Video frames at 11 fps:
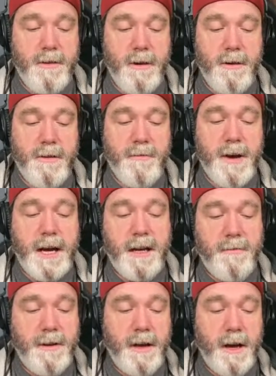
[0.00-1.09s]

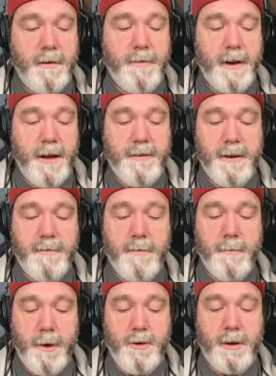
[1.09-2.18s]
evocative enough and has enough
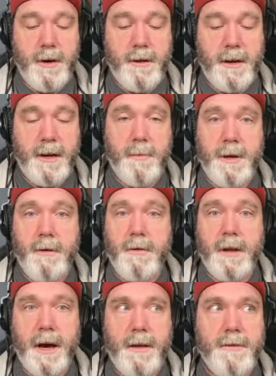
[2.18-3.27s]
information here that it can be
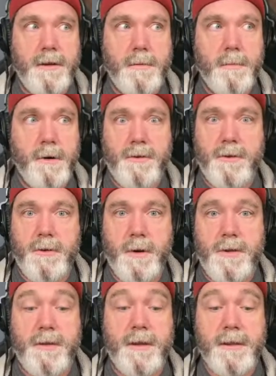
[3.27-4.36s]
utilized in most
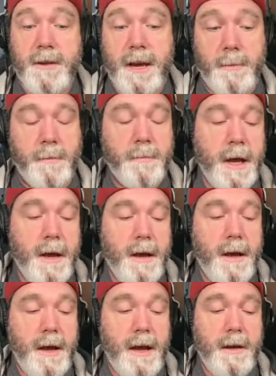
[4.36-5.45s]
situations at the table,
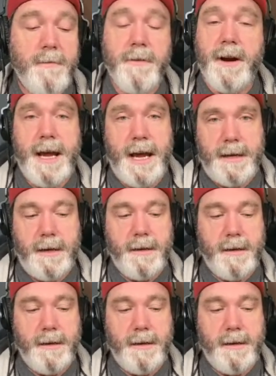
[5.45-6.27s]
and very handy.